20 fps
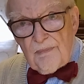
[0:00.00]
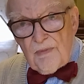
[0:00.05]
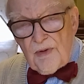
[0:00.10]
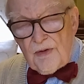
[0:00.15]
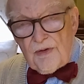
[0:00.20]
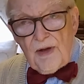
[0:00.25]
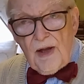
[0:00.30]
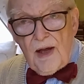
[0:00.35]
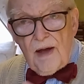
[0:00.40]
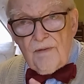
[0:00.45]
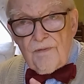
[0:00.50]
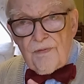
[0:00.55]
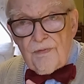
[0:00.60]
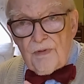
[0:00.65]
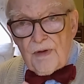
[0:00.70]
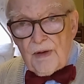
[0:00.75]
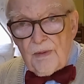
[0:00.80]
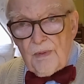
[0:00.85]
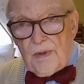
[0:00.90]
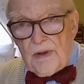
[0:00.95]
because I have
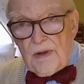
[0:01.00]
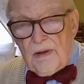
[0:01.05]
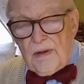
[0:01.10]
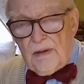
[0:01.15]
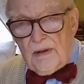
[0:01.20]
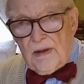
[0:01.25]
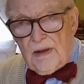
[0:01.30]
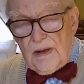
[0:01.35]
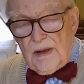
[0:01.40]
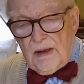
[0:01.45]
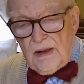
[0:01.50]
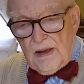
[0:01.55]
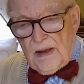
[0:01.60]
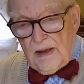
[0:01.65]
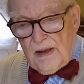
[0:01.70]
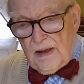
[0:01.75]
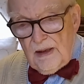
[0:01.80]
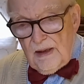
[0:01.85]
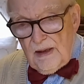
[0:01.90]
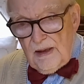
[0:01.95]
free will.
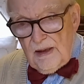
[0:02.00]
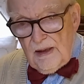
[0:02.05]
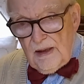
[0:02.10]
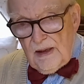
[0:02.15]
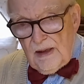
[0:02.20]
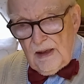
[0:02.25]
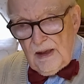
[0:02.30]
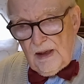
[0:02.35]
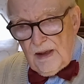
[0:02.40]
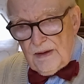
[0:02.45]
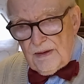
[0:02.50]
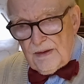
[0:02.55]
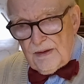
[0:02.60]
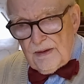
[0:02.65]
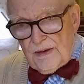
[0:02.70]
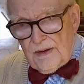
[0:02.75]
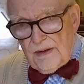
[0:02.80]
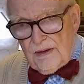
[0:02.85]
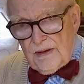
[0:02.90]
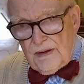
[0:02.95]

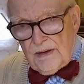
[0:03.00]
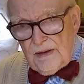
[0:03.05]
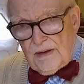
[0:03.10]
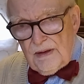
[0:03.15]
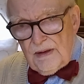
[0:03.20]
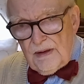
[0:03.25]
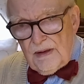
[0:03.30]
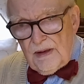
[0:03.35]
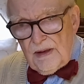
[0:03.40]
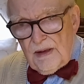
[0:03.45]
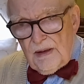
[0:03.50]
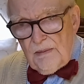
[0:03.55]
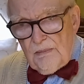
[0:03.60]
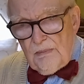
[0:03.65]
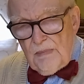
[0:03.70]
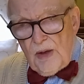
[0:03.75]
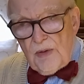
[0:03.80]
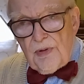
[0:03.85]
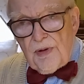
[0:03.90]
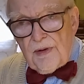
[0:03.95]
And
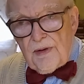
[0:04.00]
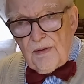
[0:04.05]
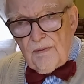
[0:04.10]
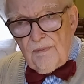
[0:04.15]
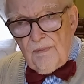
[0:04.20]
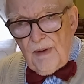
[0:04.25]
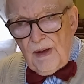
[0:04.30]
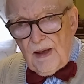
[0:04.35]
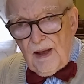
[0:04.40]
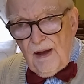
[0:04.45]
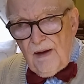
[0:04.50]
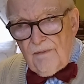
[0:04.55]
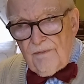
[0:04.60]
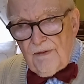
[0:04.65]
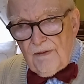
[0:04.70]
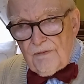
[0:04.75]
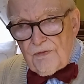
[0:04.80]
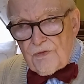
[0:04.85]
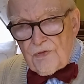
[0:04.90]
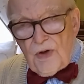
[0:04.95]
most of my
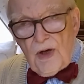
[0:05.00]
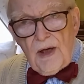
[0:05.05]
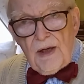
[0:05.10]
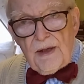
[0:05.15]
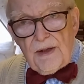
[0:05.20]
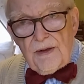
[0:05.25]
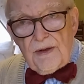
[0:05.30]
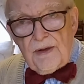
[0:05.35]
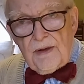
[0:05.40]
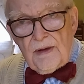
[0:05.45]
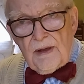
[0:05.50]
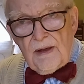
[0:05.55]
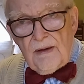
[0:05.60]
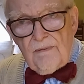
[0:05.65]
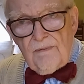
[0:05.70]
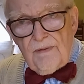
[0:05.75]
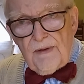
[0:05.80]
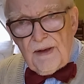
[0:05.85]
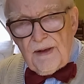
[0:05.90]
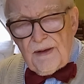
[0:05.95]
life I've tried to
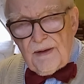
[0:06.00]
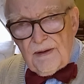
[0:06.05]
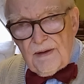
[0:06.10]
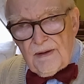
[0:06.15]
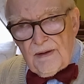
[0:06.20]
live it,